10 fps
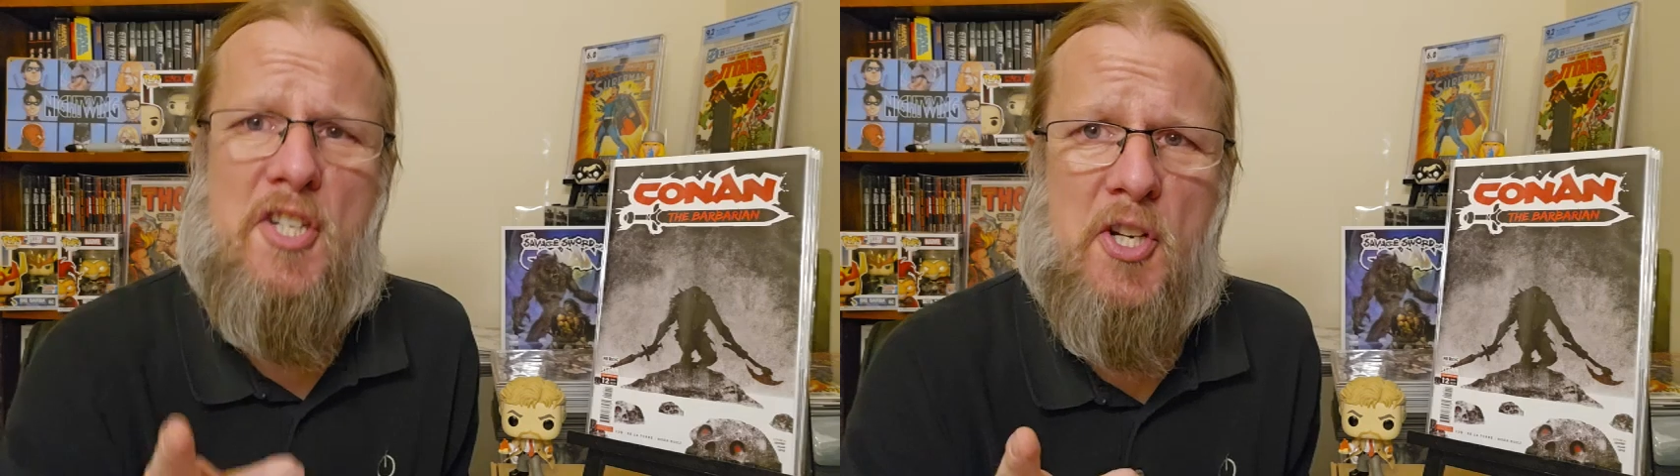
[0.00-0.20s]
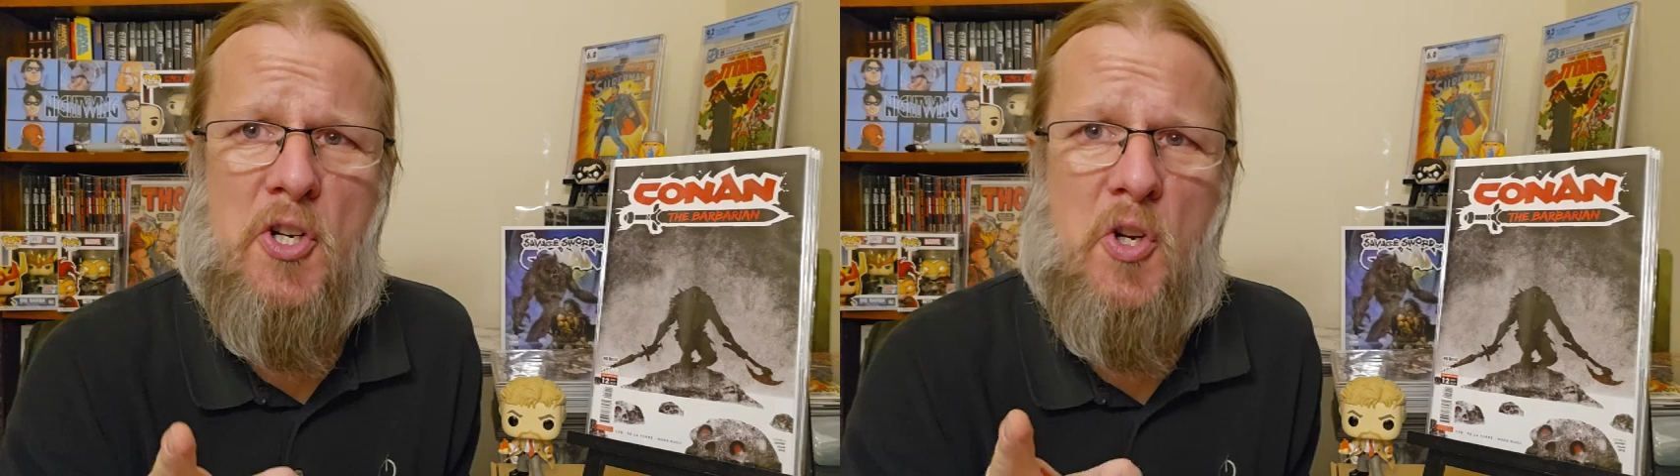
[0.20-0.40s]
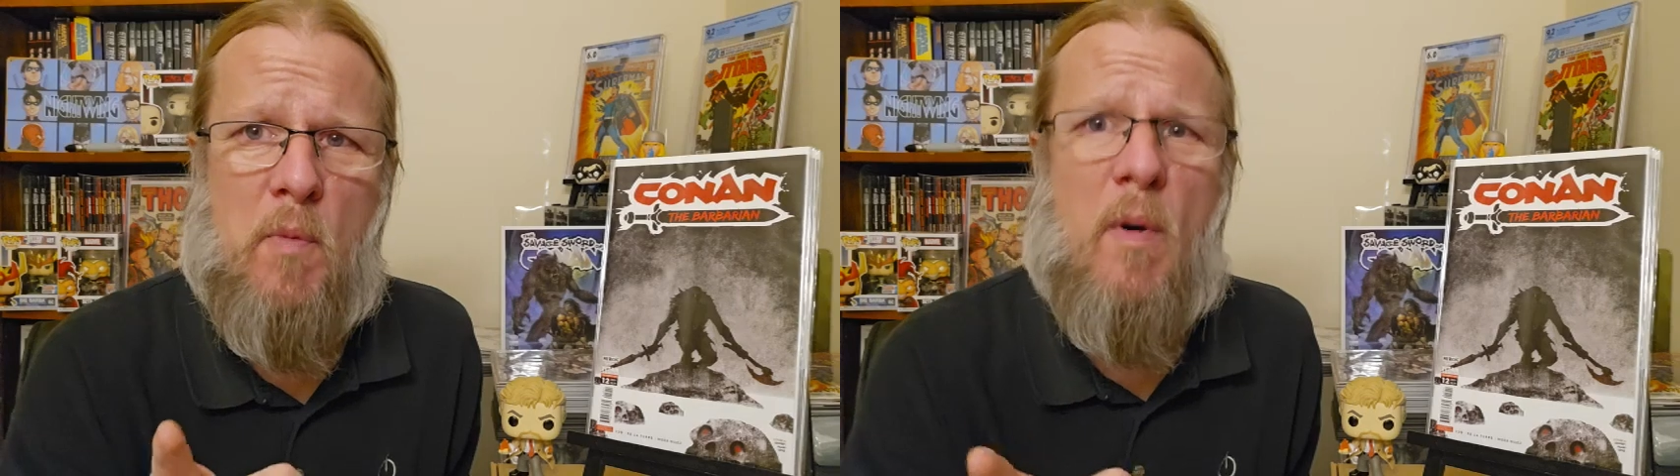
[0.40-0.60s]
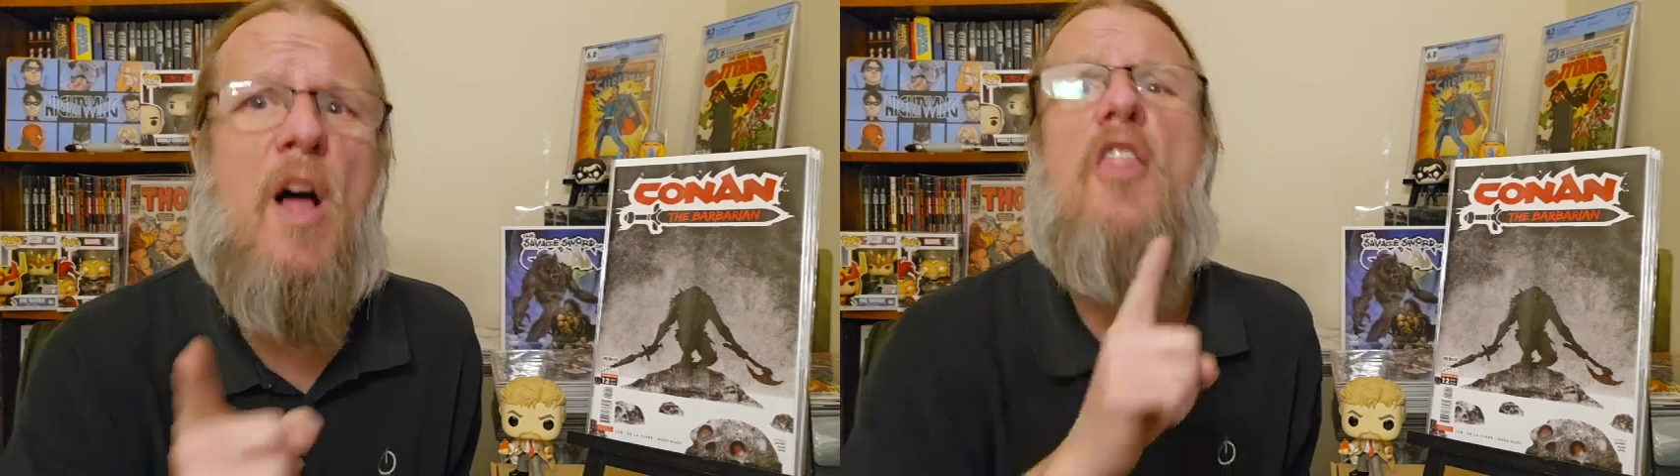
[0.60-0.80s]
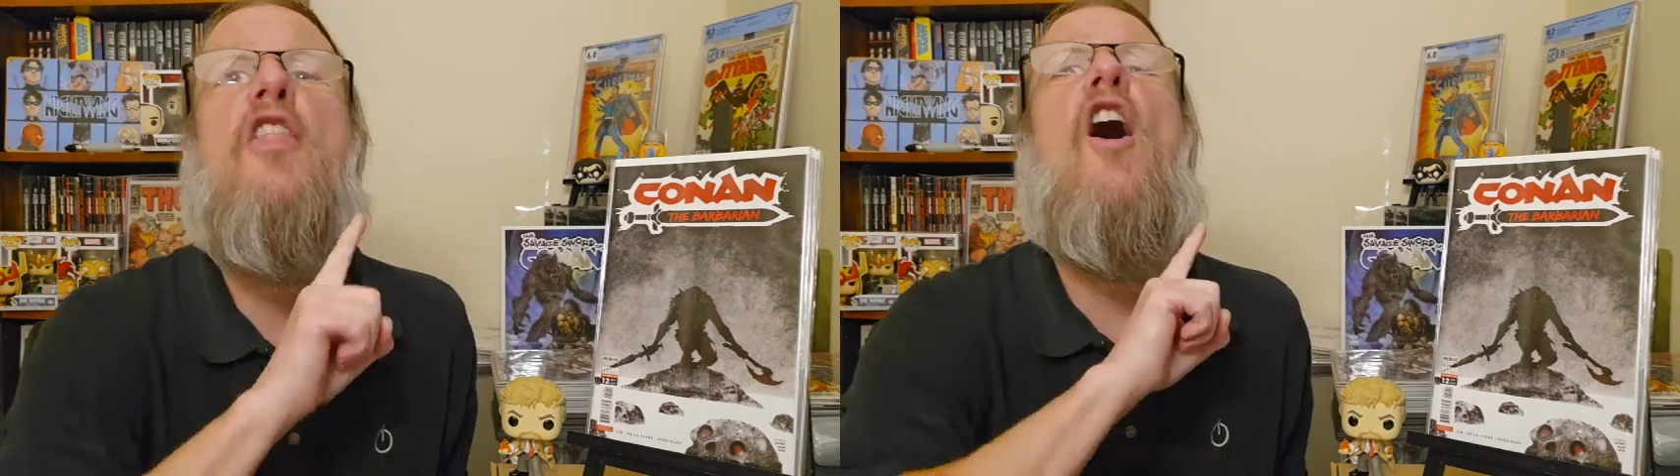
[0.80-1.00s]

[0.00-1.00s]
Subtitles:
Doom the